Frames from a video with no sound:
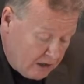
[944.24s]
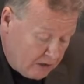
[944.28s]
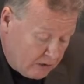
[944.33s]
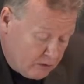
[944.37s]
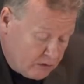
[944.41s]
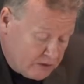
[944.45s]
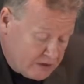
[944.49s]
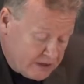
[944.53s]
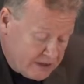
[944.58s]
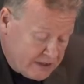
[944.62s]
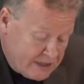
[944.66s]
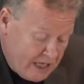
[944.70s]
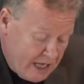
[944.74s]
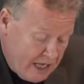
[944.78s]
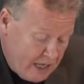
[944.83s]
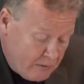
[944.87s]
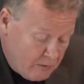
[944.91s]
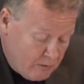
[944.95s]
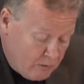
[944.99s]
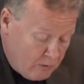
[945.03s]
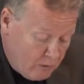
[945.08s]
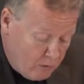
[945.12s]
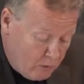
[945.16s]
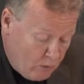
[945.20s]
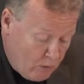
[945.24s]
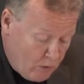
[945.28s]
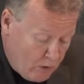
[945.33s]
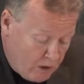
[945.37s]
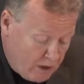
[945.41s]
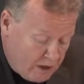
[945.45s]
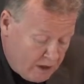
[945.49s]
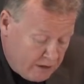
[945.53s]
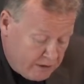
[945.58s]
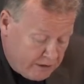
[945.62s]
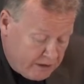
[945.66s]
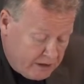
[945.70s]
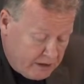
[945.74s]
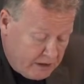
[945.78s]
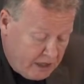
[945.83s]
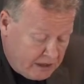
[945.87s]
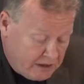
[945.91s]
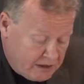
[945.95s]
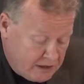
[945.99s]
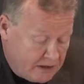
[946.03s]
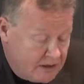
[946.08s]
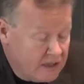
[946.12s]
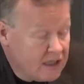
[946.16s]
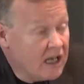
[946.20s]
to the same work
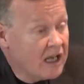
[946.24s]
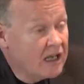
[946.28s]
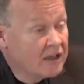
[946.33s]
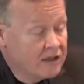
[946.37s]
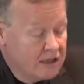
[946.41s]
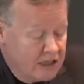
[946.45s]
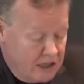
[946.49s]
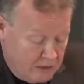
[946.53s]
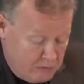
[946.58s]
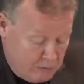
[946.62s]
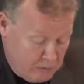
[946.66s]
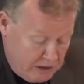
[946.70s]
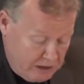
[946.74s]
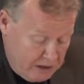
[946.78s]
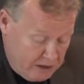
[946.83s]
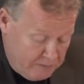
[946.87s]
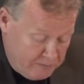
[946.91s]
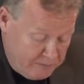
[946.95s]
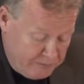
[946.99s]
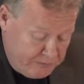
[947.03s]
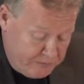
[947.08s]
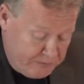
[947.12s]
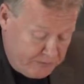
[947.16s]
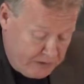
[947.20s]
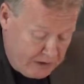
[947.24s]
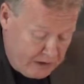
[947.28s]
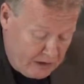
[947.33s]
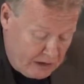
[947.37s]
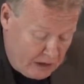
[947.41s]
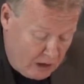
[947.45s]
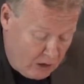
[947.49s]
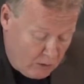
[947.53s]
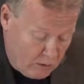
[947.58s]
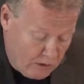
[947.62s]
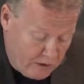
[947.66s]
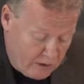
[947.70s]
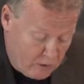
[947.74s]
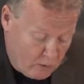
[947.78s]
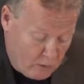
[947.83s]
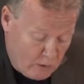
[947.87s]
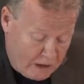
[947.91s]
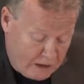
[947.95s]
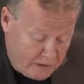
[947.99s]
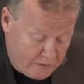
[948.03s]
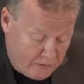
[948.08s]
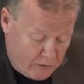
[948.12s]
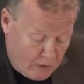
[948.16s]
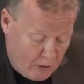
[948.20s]
entity at DNB, now in the
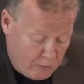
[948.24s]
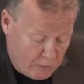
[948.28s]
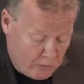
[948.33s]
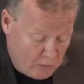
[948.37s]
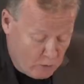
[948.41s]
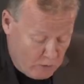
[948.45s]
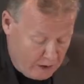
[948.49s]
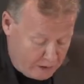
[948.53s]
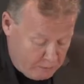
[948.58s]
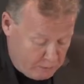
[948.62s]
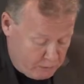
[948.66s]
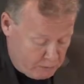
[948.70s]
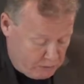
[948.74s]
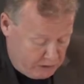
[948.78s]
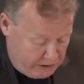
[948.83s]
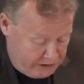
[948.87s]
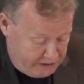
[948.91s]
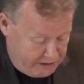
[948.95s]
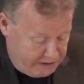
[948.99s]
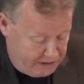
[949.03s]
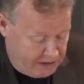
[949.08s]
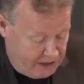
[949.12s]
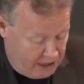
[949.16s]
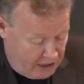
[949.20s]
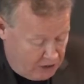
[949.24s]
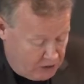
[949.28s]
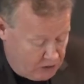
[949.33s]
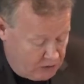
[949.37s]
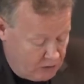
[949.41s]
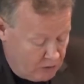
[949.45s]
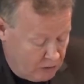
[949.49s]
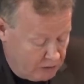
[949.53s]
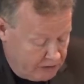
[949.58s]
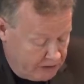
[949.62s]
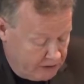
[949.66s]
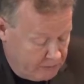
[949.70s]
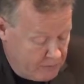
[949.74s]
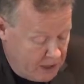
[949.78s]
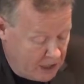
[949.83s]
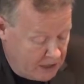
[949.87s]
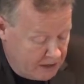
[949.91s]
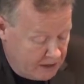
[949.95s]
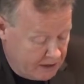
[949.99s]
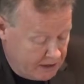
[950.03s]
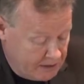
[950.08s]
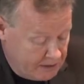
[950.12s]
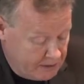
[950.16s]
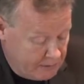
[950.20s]
well-formed web presentation, not in
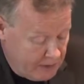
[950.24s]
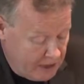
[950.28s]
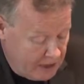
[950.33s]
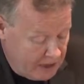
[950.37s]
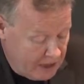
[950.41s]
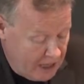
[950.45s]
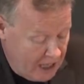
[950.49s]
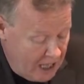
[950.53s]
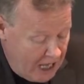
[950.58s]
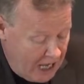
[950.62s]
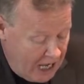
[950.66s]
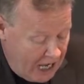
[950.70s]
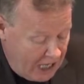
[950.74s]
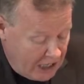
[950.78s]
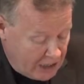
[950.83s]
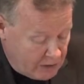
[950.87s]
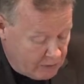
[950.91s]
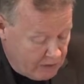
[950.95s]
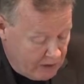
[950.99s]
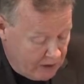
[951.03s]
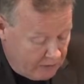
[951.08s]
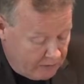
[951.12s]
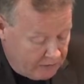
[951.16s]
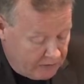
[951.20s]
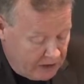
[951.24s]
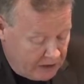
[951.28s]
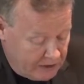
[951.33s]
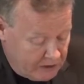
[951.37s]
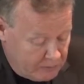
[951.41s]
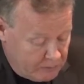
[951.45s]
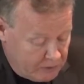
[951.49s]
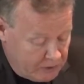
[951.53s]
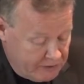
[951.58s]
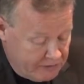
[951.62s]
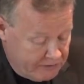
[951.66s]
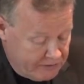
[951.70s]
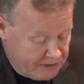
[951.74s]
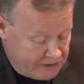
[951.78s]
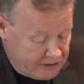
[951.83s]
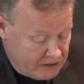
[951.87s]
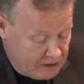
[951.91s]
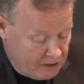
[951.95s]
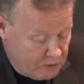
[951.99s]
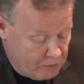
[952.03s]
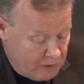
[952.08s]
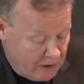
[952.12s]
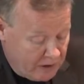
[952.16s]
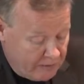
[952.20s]
MarkXML, as we have done
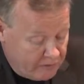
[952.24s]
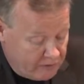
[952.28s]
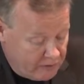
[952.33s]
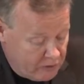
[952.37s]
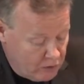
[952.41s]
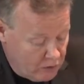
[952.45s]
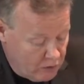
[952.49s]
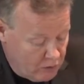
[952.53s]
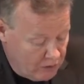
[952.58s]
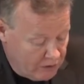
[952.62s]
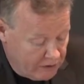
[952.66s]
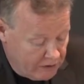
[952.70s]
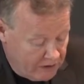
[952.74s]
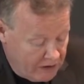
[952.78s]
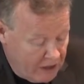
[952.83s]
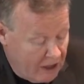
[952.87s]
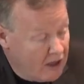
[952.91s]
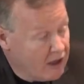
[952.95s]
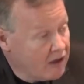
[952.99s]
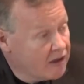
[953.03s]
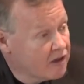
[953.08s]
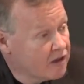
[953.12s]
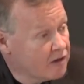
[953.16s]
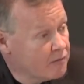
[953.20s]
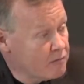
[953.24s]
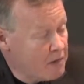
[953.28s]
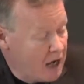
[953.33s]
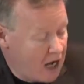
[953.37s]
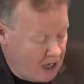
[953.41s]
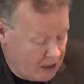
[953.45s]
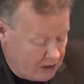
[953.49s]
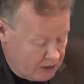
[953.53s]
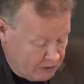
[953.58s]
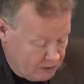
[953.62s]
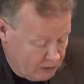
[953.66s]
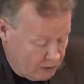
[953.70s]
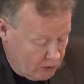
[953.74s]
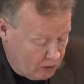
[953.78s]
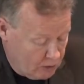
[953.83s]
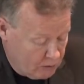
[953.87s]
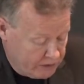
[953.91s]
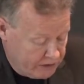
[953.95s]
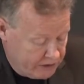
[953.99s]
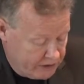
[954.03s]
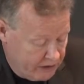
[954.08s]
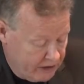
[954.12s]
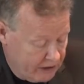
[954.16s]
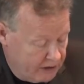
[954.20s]
previously by viewing the mark
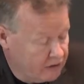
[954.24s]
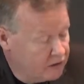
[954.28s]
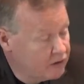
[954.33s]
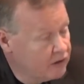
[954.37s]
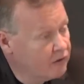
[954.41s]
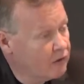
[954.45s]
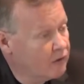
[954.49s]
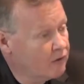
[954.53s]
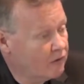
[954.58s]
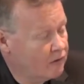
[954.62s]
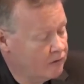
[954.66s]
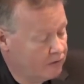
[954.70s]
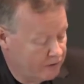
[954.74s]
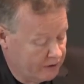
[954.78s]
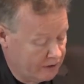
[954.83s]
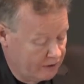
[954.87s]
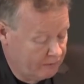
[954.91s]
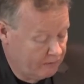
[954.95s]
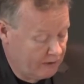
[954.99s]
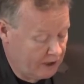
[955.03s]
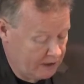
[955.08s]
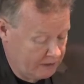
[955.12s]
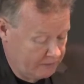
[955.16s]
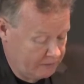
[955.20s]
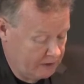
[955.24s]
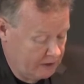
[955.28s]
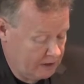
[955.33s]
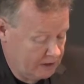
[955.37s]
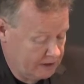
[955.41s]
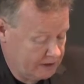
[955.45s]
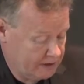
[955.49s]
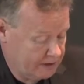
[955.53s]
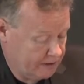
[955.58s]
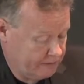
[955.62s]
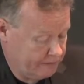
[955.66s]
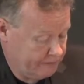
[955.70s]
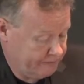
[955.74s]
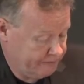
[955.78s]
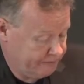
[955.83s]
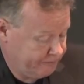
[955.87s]
node in the VIAF cluster.